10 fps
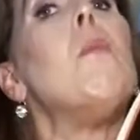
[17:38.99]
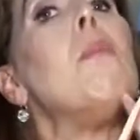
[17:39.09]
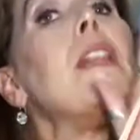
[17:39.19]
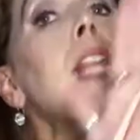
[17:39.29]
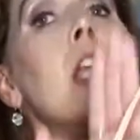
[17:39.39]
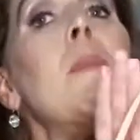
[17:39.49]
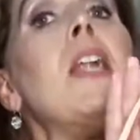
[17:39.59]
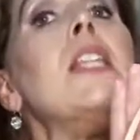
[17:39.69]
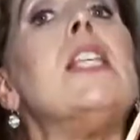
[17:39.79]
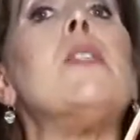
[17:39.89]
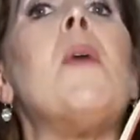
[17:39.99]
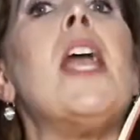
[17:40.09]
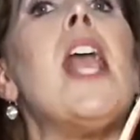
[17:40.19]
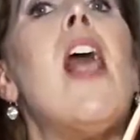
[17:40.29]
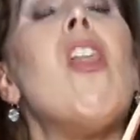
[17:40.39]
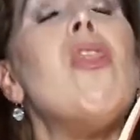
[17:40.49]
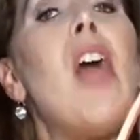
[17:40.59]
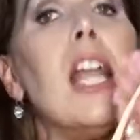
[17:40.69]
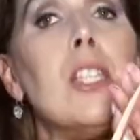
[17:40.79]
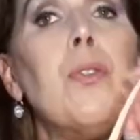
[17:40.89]
But think about it this way.
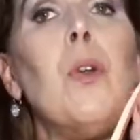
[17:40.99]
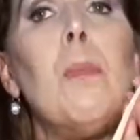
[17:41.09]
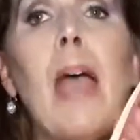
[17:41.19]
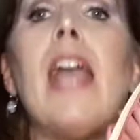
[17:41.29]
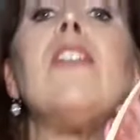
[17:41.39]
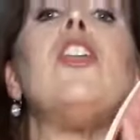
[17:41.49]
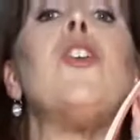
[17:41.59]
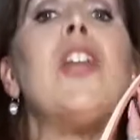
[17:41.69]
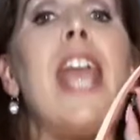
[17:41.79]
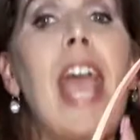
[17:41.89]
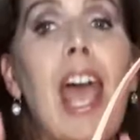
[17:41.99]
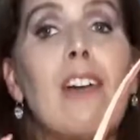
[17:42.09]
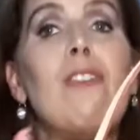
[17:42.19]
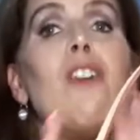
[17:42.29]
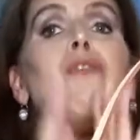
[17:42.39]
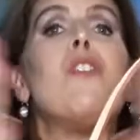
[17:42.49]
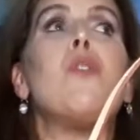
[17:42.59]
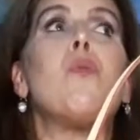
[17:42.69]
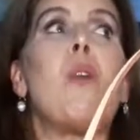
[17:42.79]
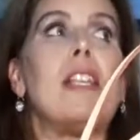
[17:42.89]
That's for a bag that you're going to have for
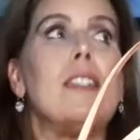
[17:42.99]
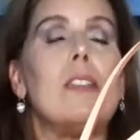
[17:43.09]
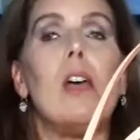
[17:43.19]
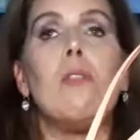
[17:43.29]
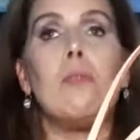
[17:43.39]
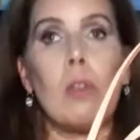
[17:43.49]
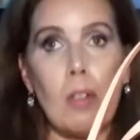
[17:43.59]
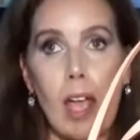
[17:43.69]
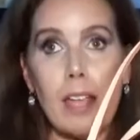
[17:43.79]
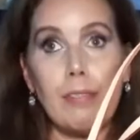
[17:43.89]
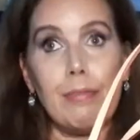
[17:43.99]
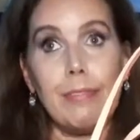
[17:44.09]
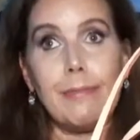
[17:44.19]
the rest of your life.